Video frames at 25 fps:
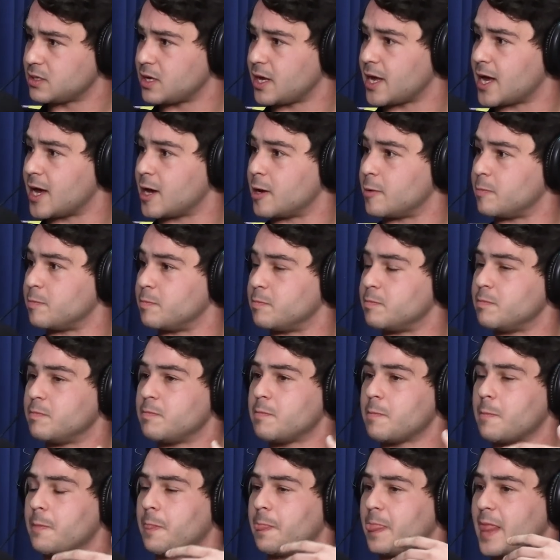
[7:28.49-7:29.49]

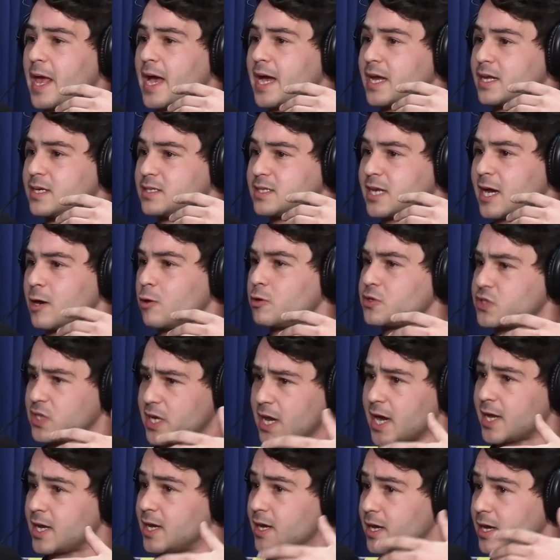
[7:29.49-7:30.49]
And I also
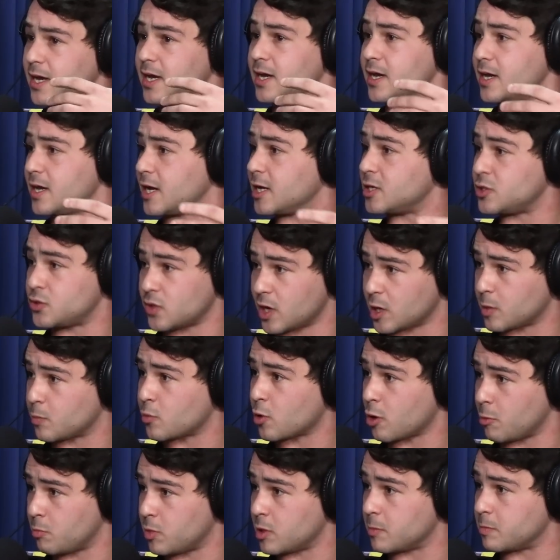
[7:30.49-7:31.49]
had a drug
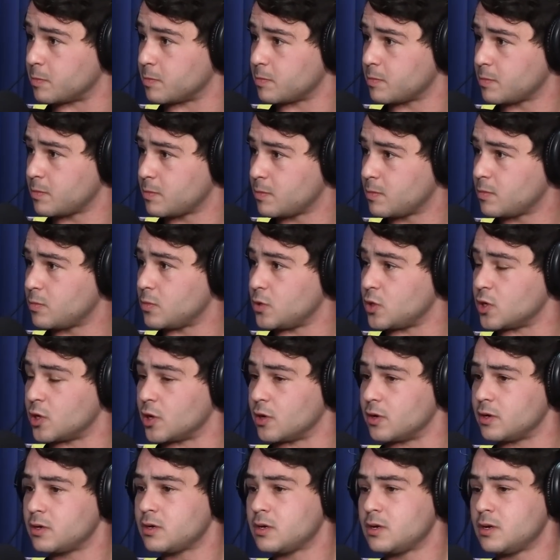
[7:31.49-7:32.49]
problem, you
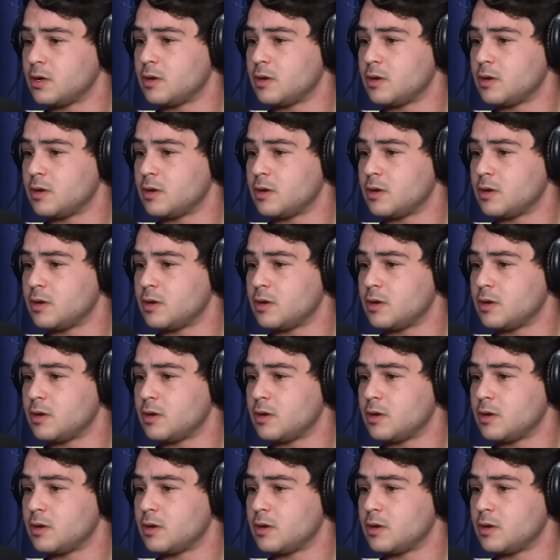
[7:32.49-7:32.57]
know.